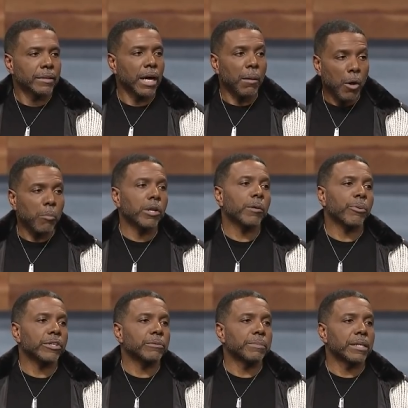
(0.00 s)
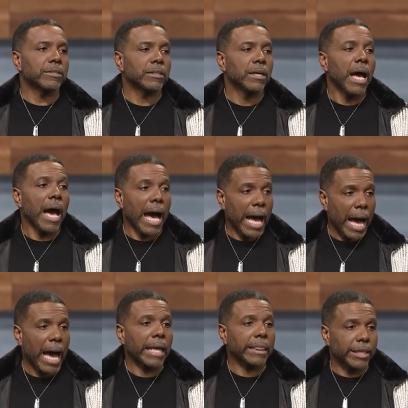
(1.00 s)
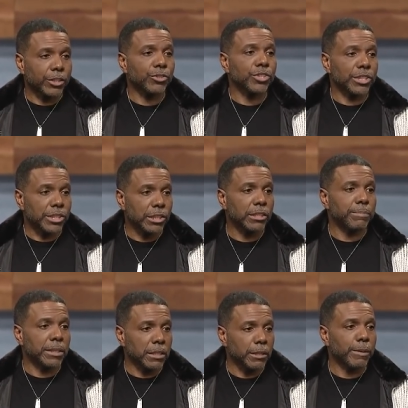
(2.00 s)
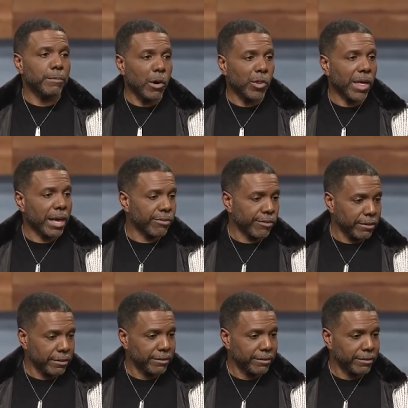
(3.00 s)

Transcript: I'm on blood pressure medicine. I, I think you just need to be a little bit more thankful.